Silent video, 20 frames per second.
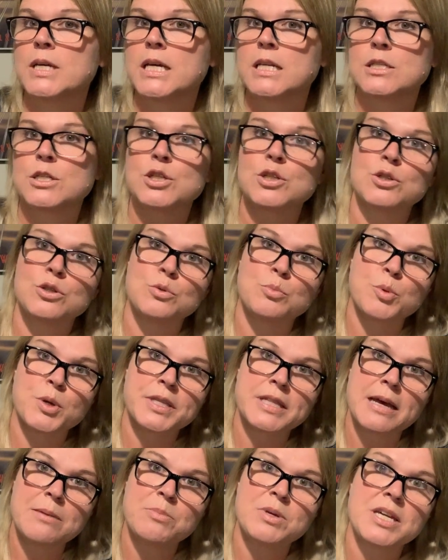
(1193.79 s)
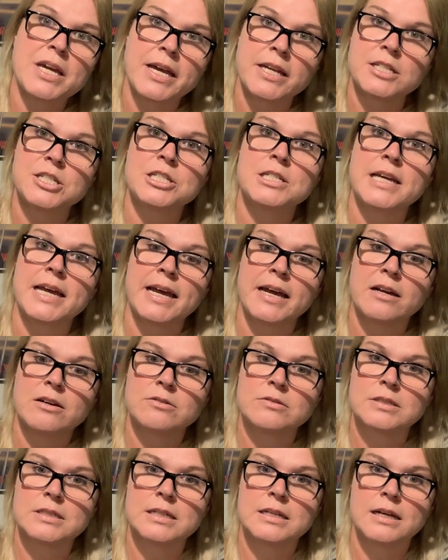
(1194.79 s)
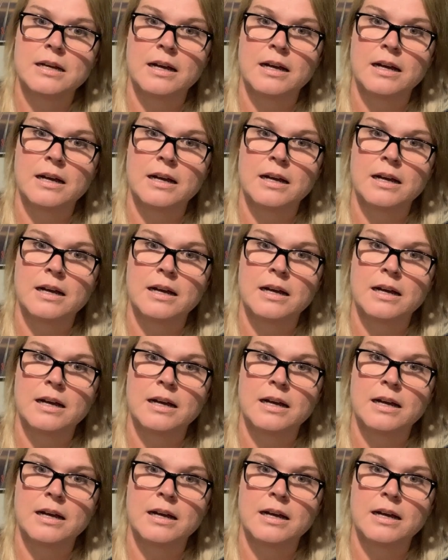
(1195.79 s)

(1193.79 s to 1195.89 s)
it to bring that pH down.